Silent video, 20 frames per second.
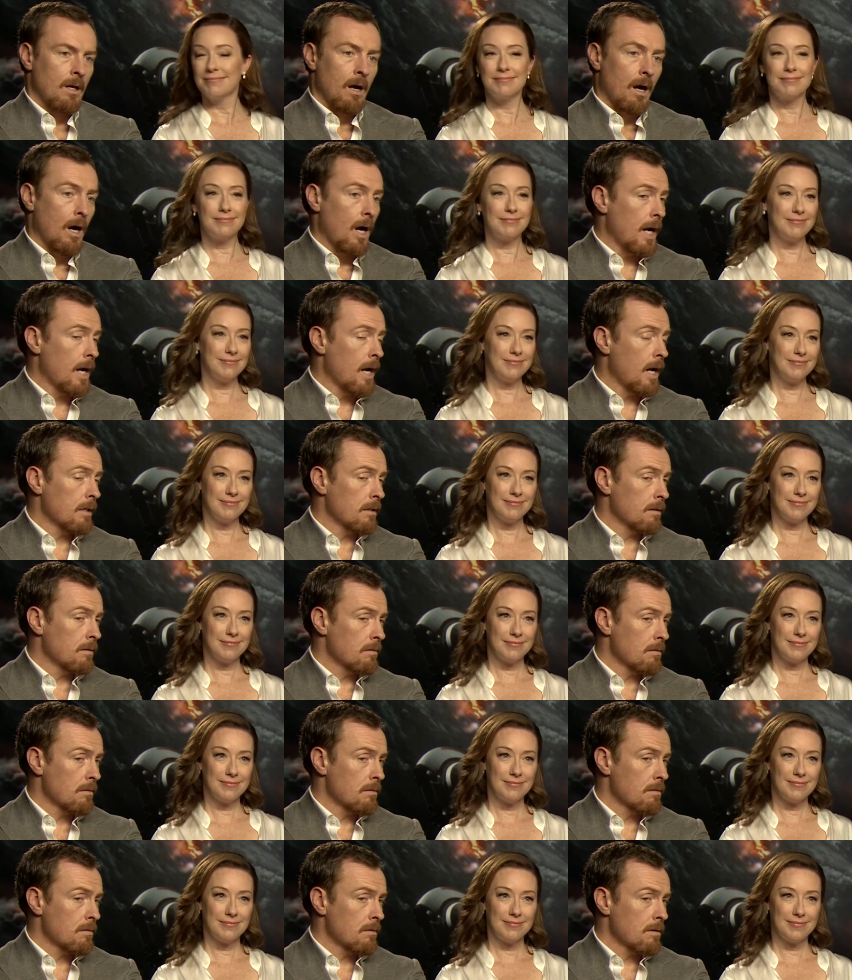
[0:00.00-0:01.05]
Speaker 1: I
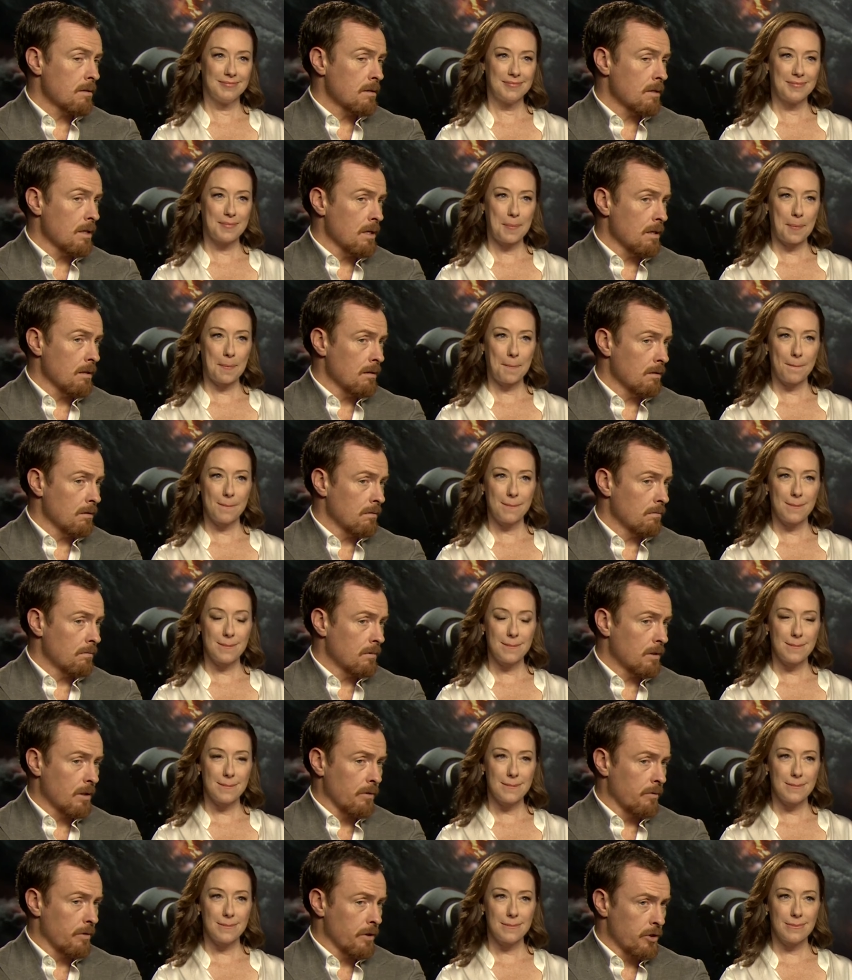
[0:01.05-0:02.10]
hadn't seen the,
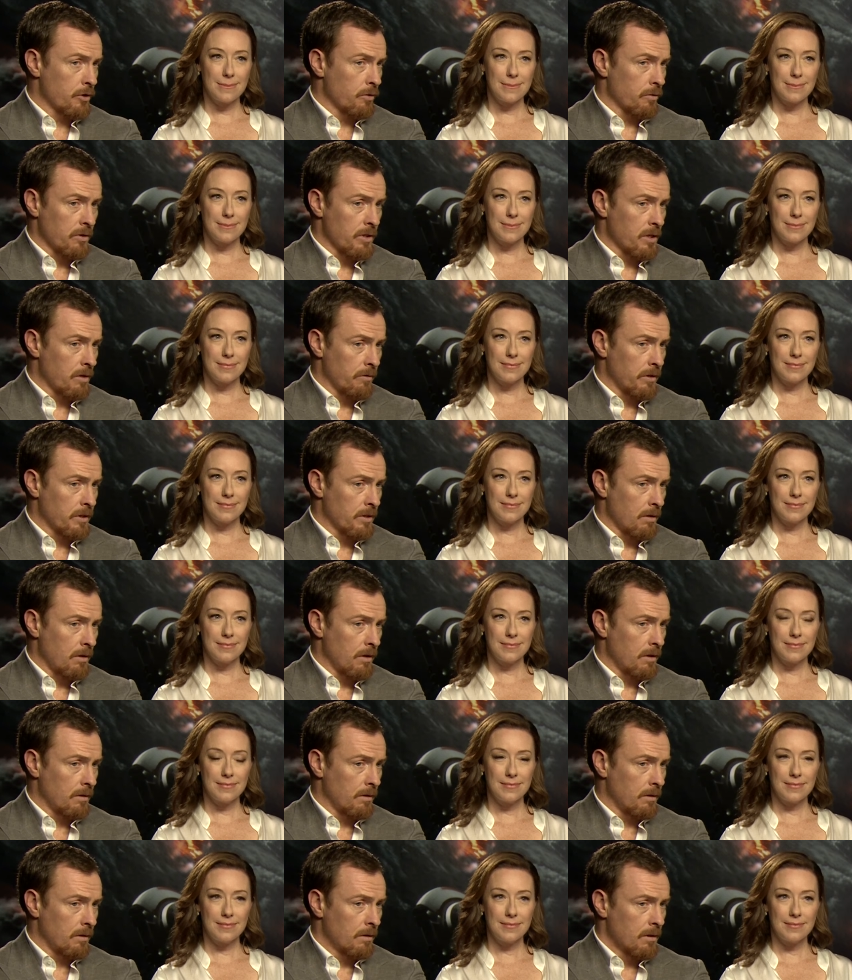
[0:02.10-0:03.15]
the original series
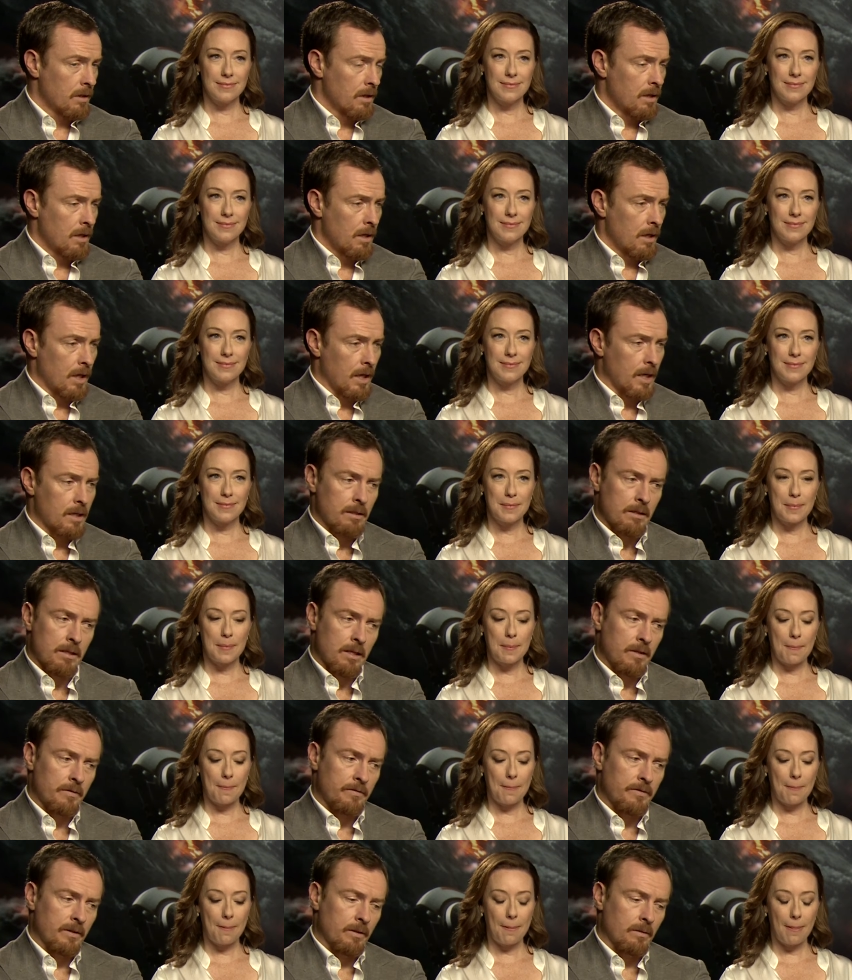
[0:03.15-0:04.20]
either, okay. and I hadn't
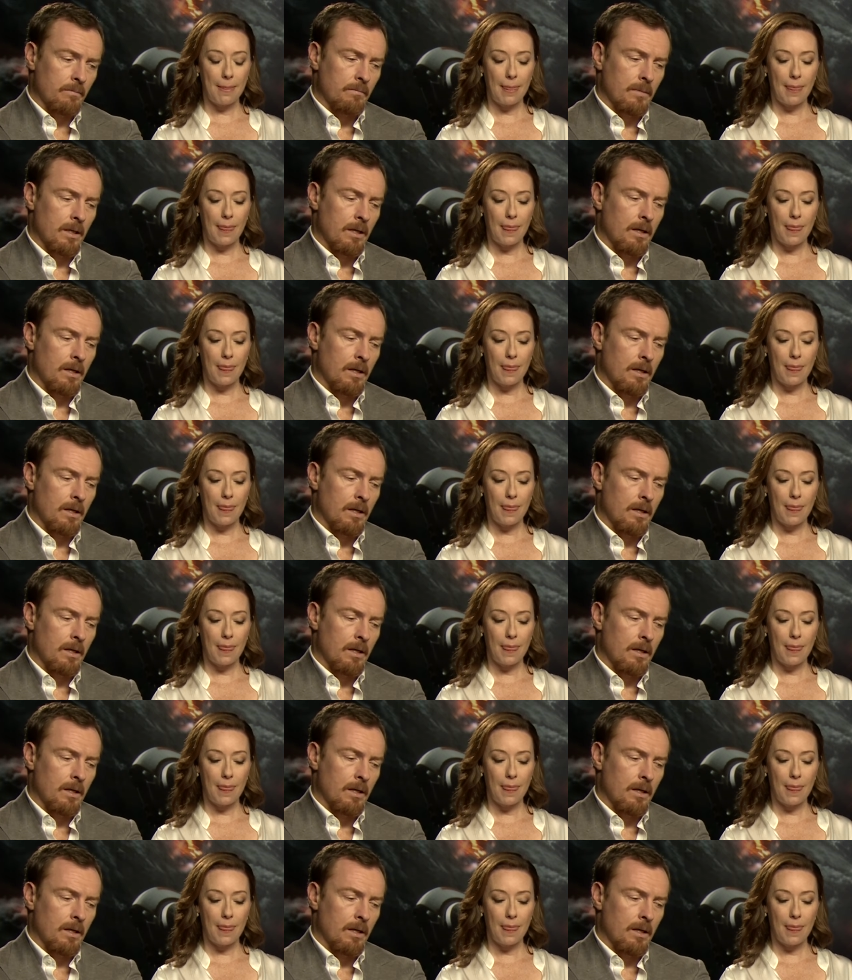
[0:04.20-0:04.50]
seen the film.